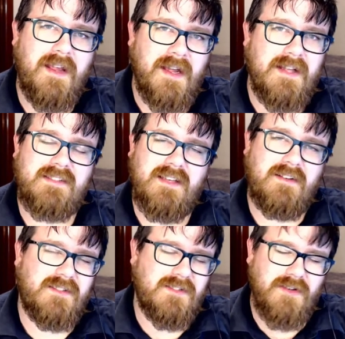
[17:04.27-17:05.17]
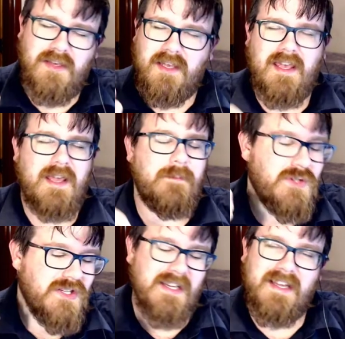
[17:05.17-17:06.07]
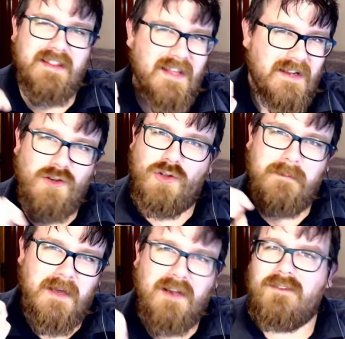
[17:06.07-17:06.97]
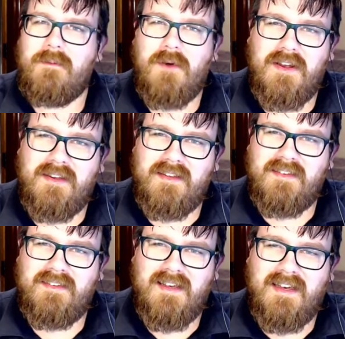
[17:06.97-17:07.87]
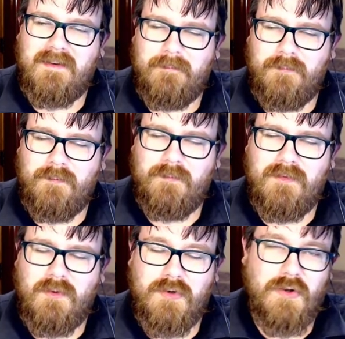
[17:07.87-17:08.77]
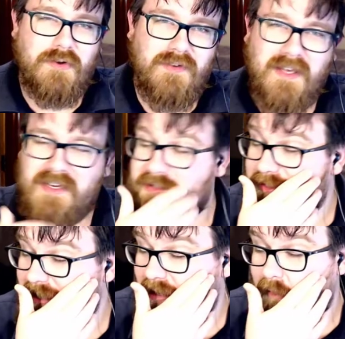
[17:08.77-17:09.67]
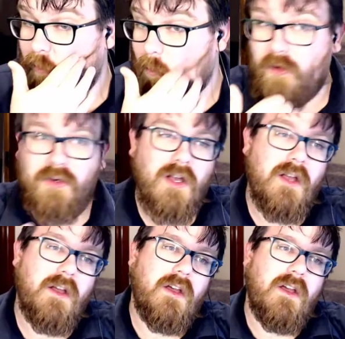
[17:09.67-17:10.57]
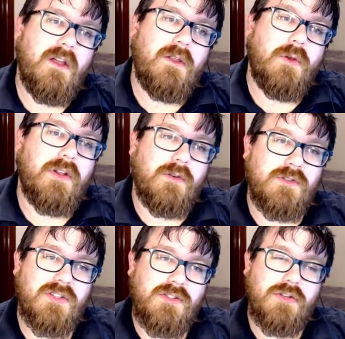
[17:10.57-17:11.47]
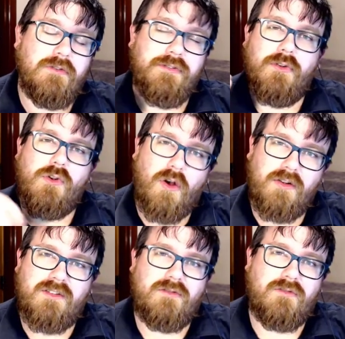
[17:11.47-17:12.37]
any sound, so you can keep dinging that new mail reminder um, or notification sound if you want. You can also choose not to